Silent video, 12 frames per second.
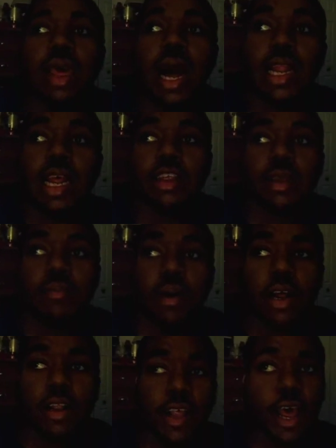Galaxy
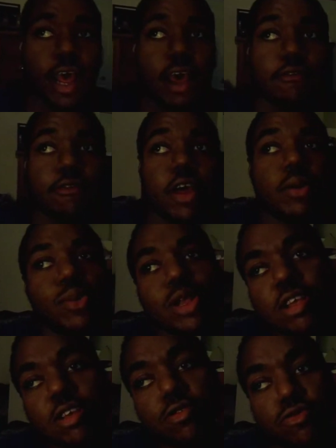Buds have,
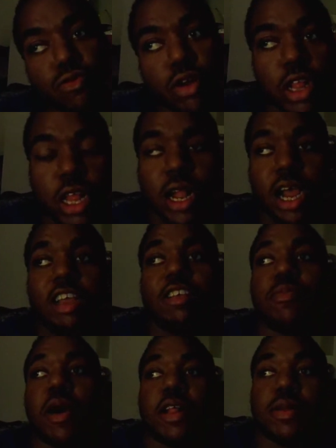which is really
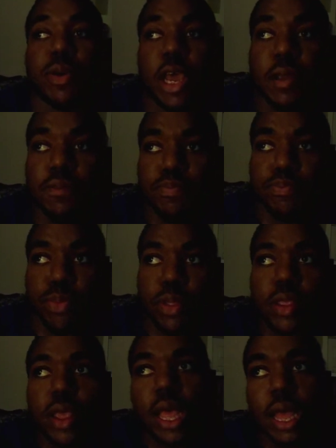nice, by the way.
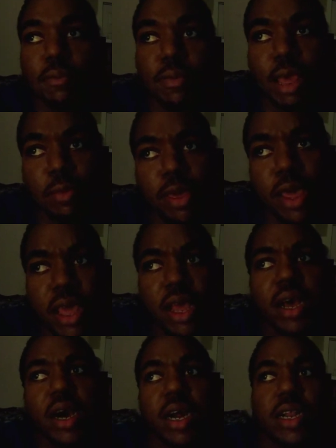And maybe
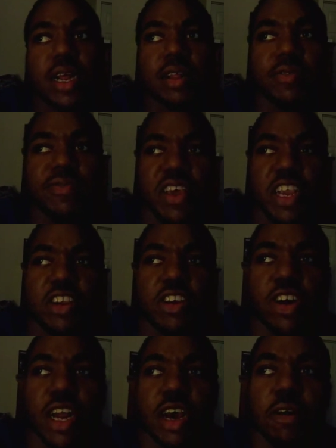another
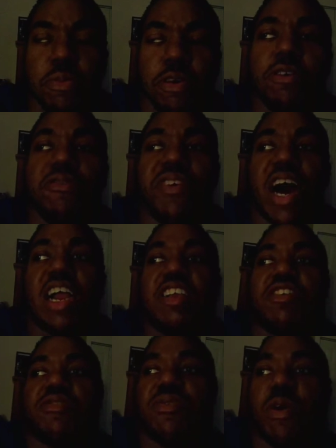feature to help you
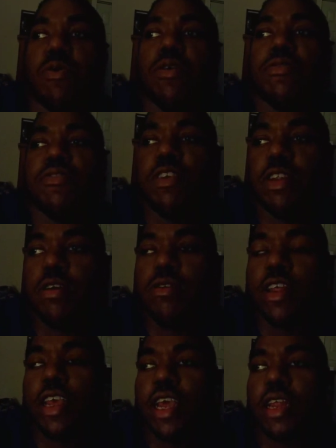find your phone if you're
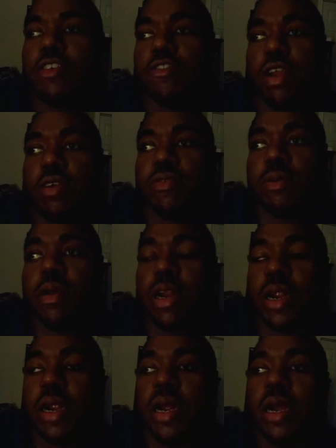losing it straight from
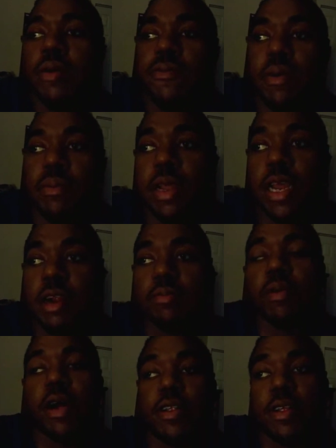the
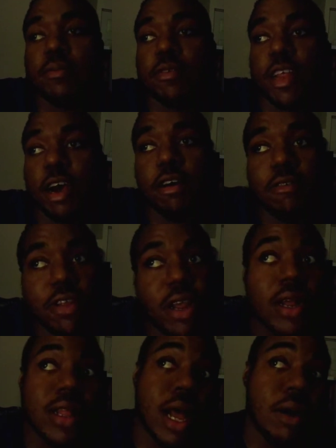earbuds themselves.
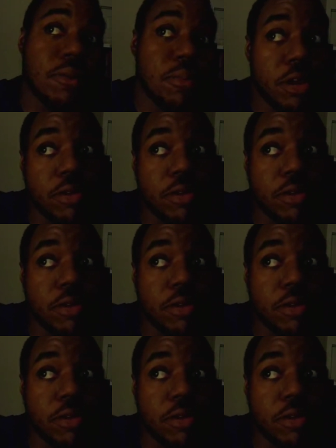That would